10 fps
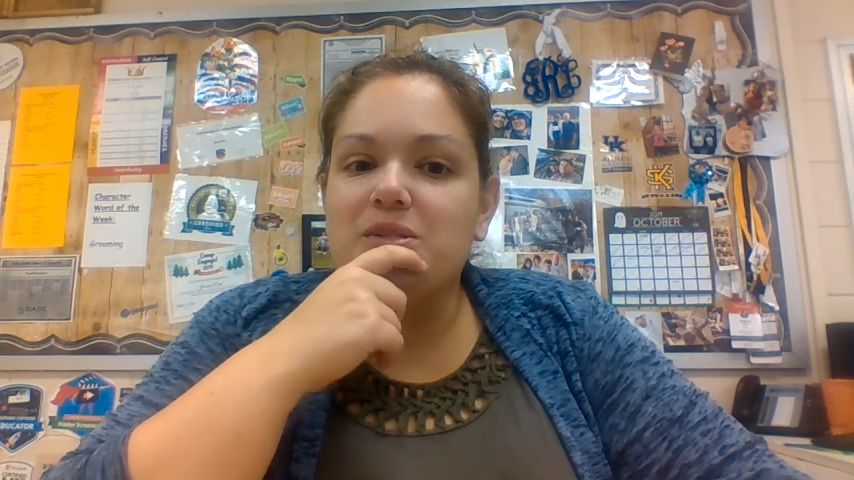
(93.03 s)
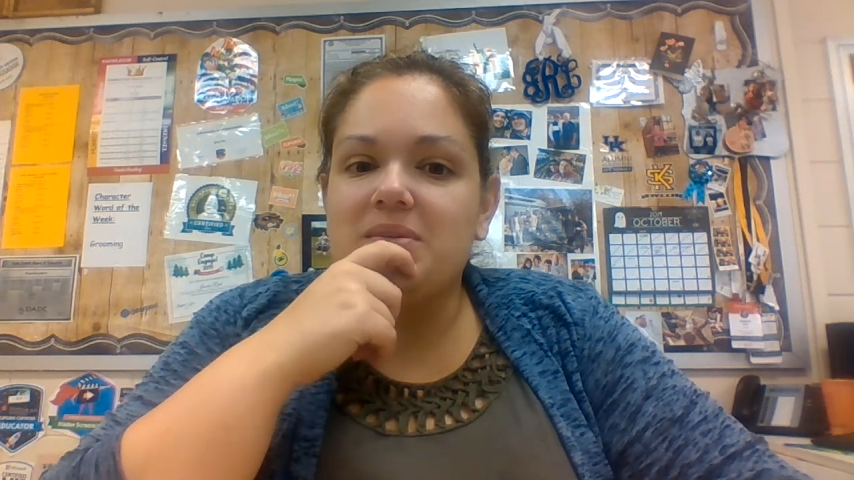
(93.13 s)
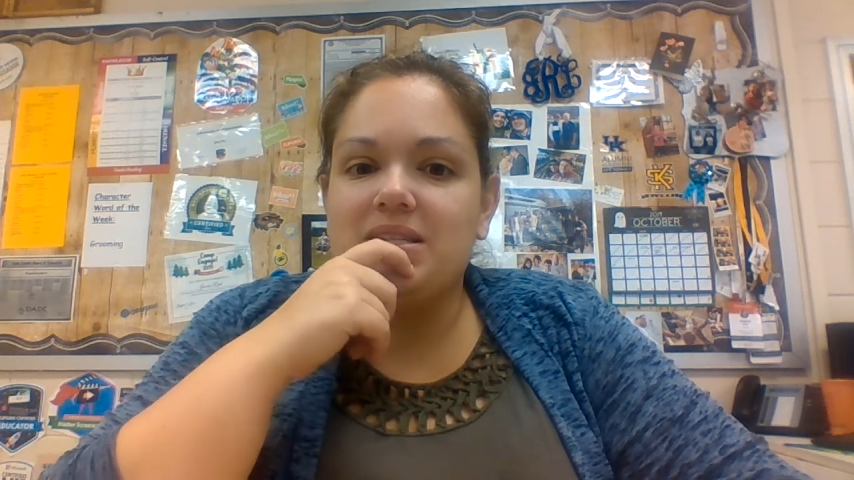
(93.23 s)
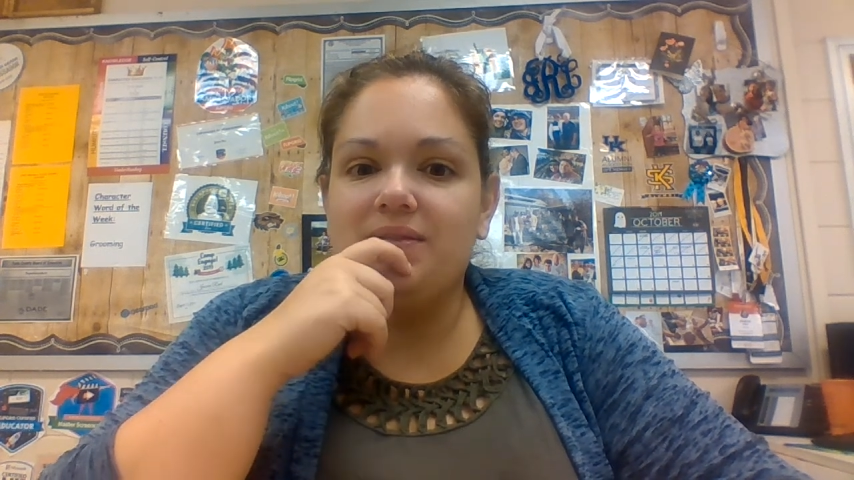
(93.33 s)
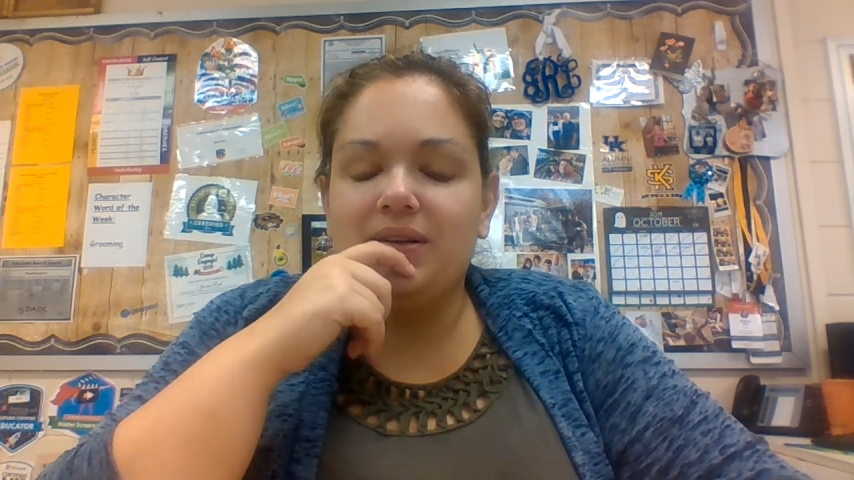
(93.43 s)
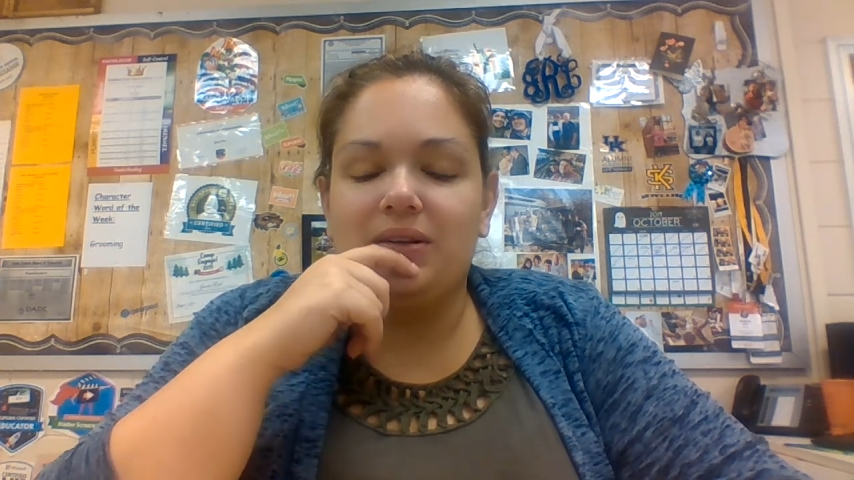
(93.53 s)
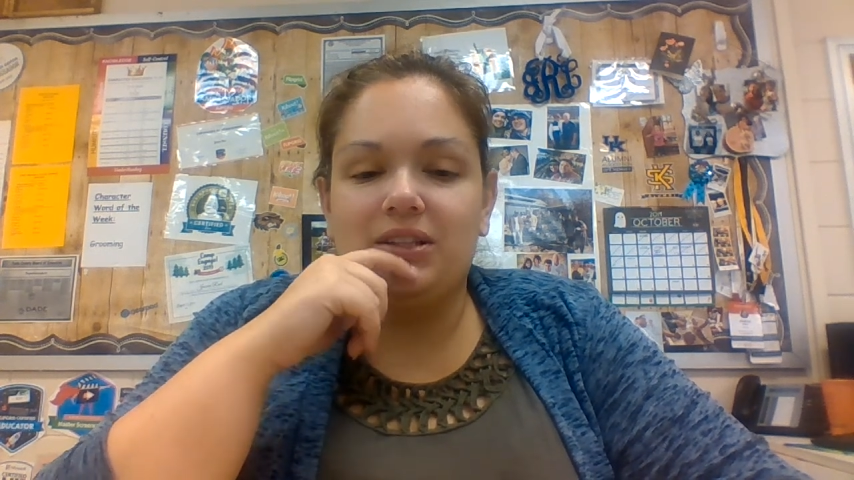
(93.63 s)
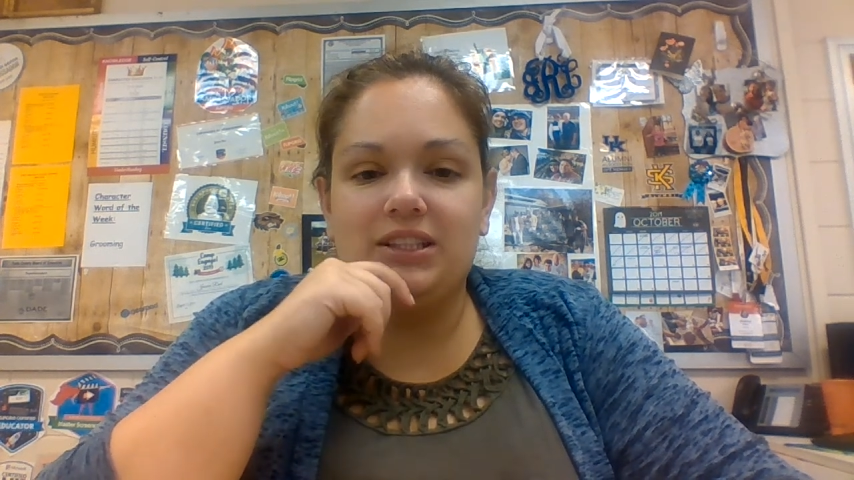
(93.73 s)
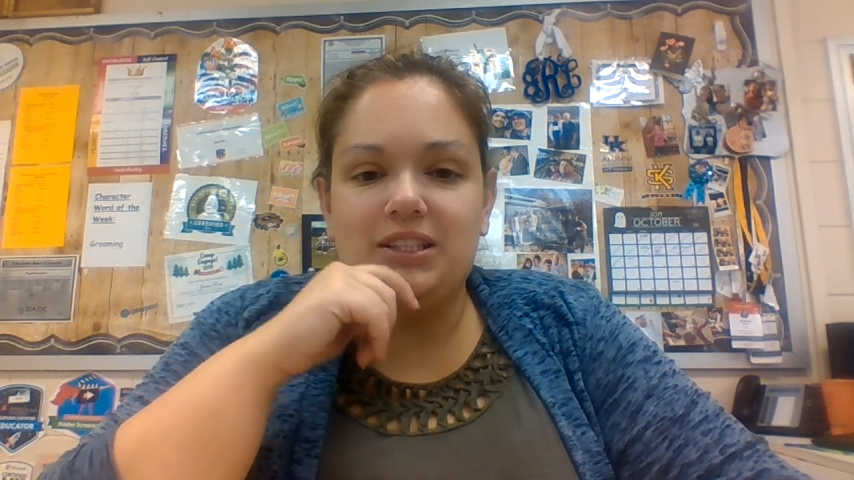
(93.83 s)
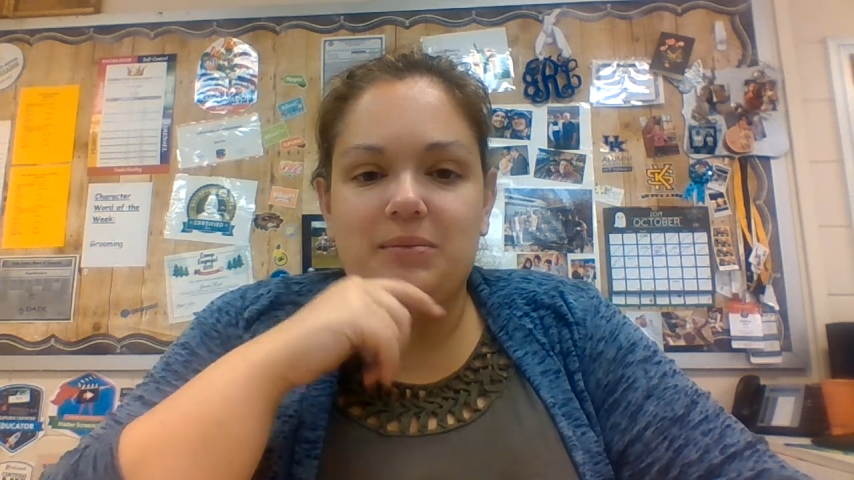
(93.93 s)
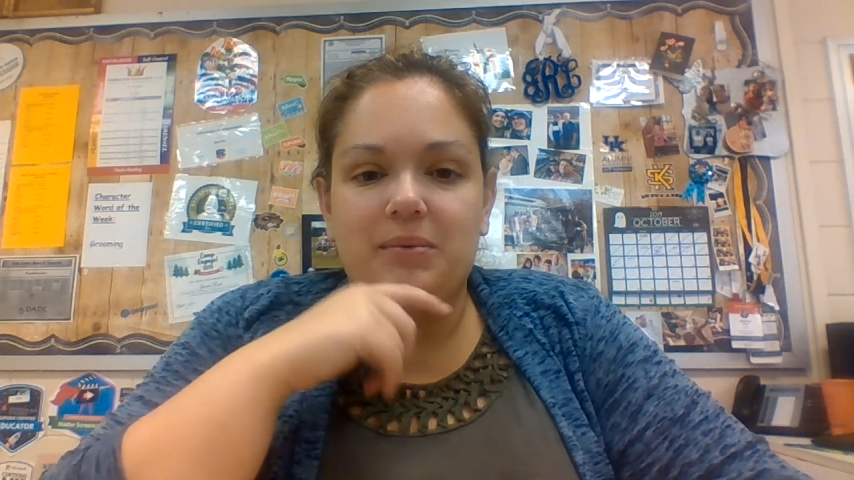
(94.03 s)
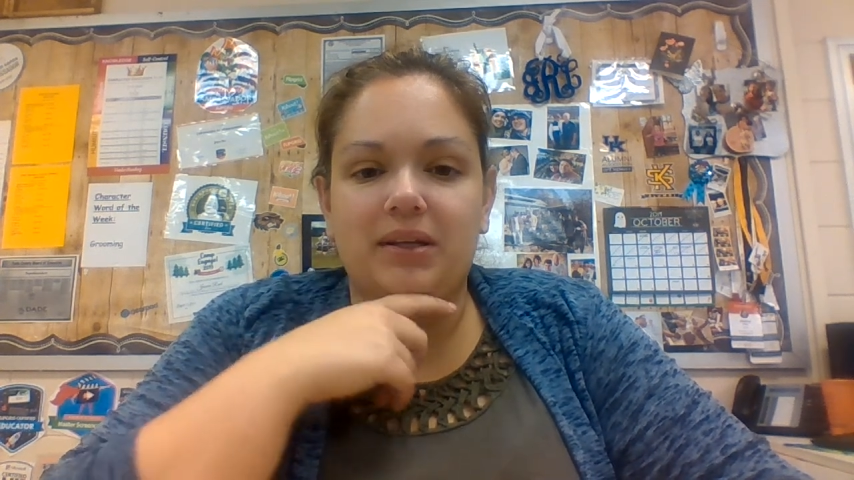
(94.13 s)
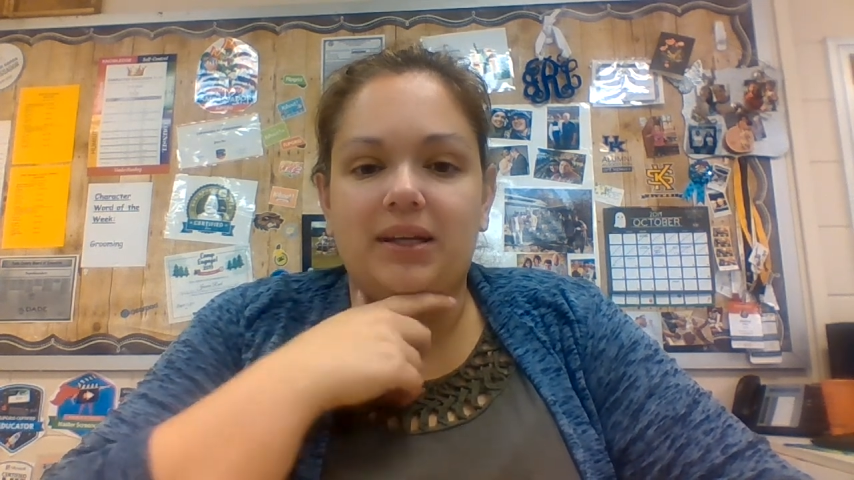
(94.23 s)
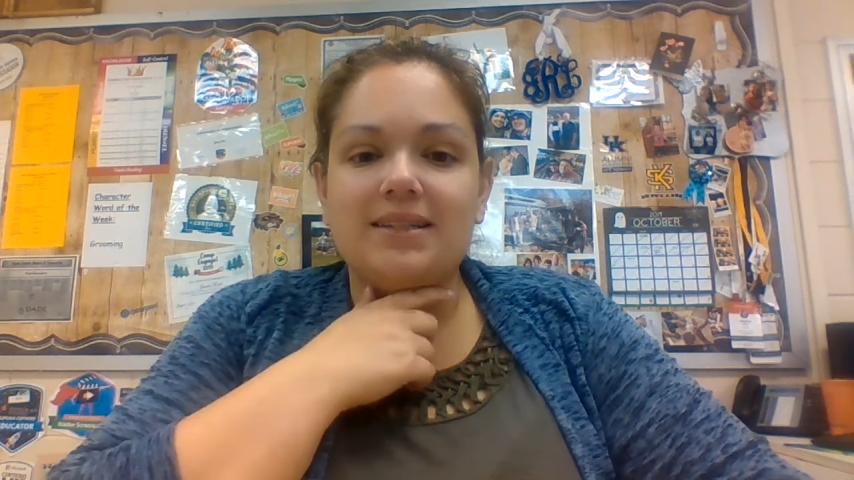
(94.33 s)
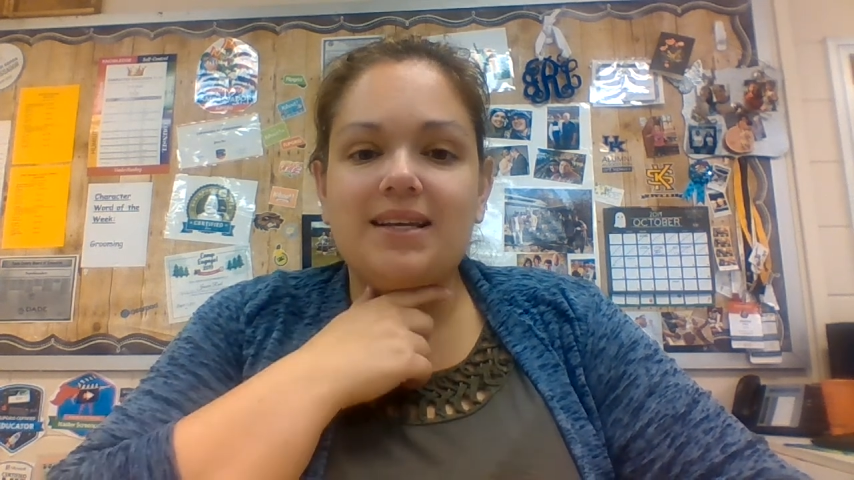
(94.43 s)
specific learning
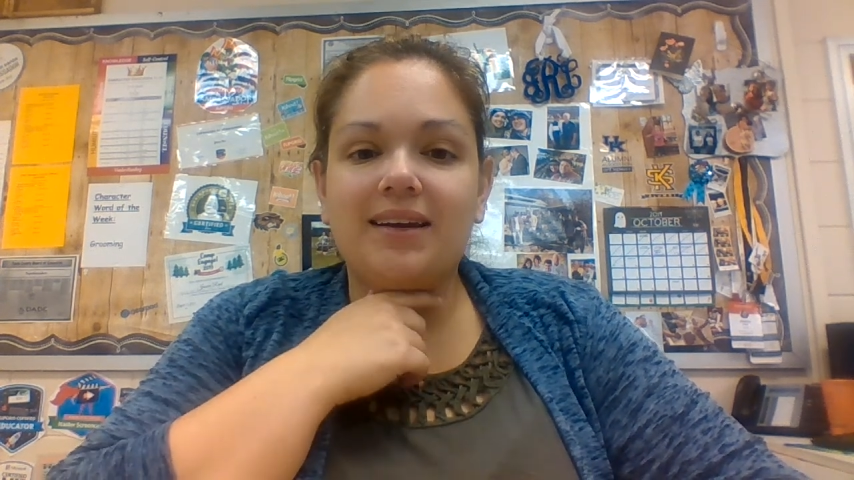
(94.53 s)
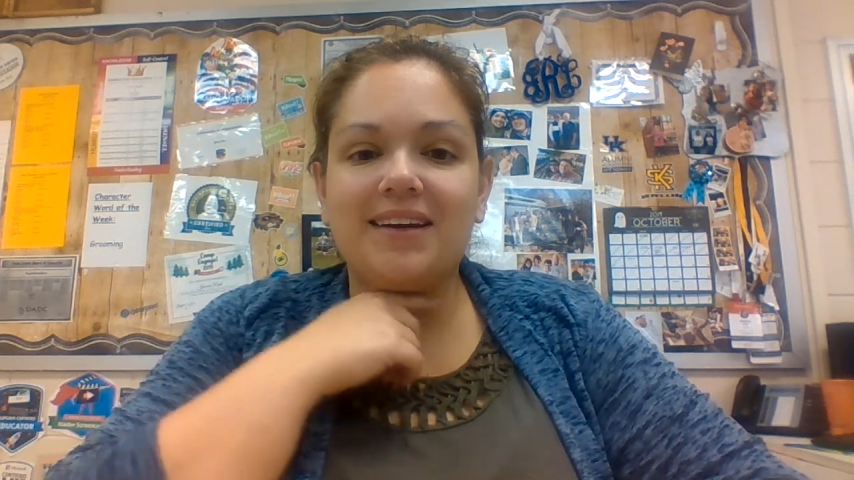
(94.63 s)
disabilities,